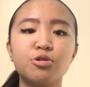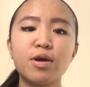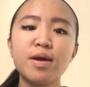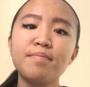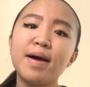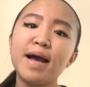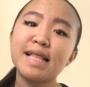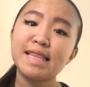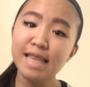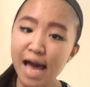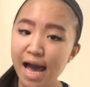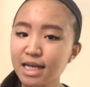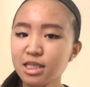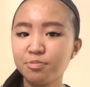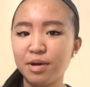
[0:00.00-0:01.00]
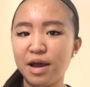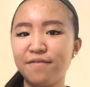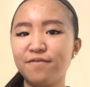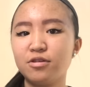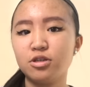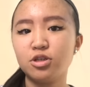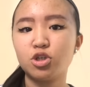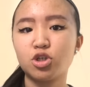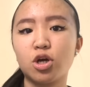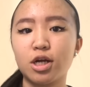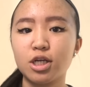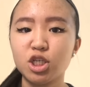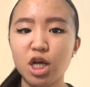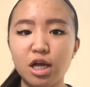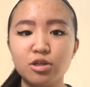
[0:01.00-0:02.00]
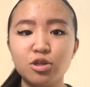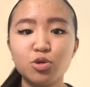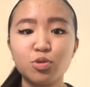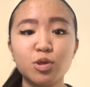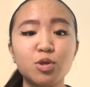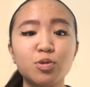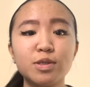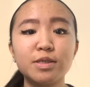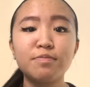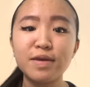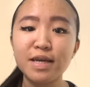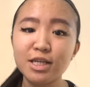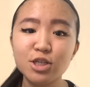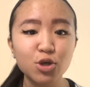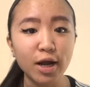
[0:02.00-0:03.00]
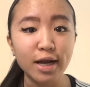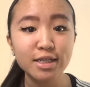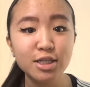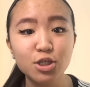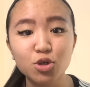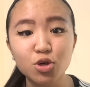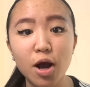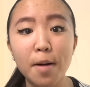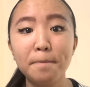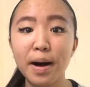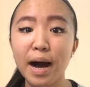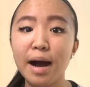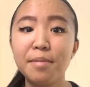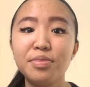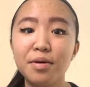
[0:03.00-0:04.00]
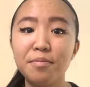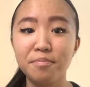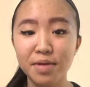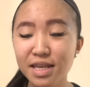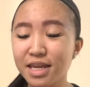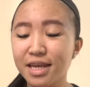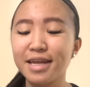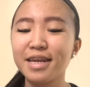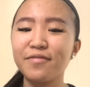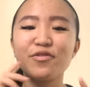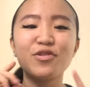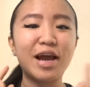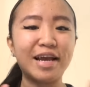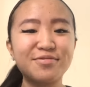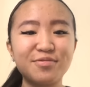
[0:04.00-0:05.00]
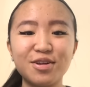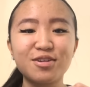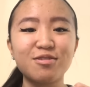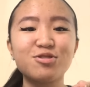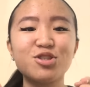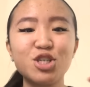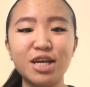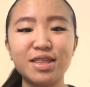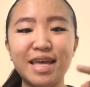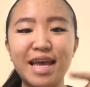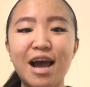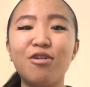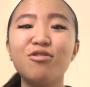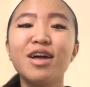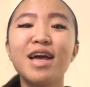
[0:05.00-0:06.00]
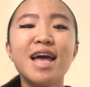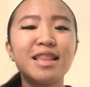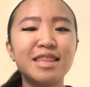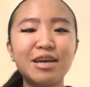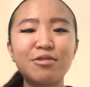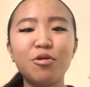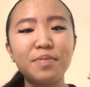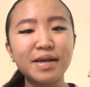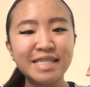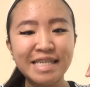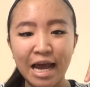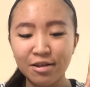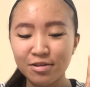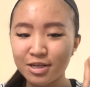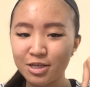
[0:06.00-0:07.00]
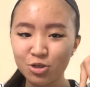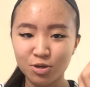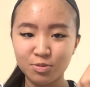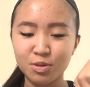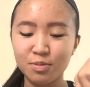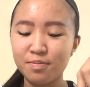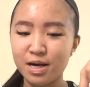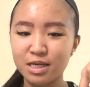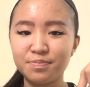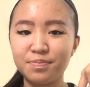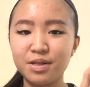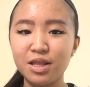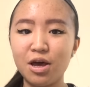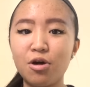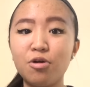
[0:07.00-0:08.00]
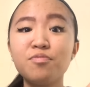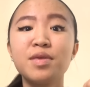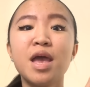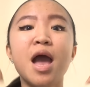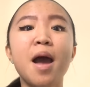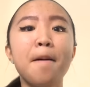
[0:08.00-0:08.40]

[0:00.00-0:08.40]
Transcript: So in my last blindfolded drawing challenge, which was me trying to draw Bob the Minion, if you guys want to go check that out, link will be down in the description box below.